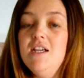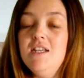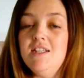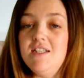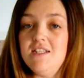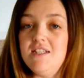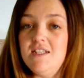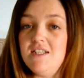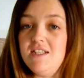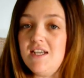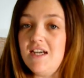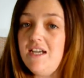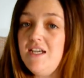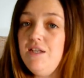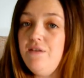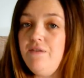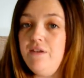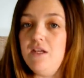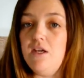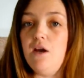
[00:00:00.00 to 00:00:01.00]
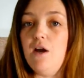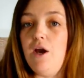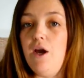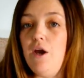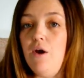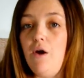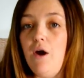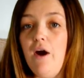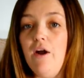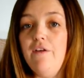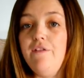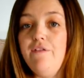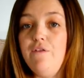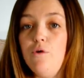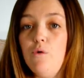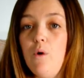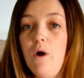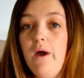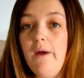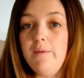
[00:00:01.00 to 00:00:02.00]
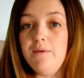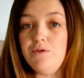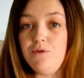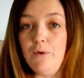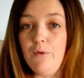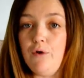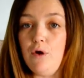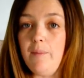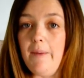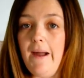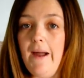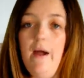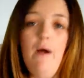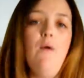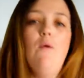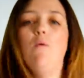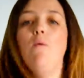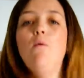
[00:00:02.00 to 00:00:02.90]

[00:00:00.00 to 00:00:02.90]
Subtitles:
So today's video I thought I would talk about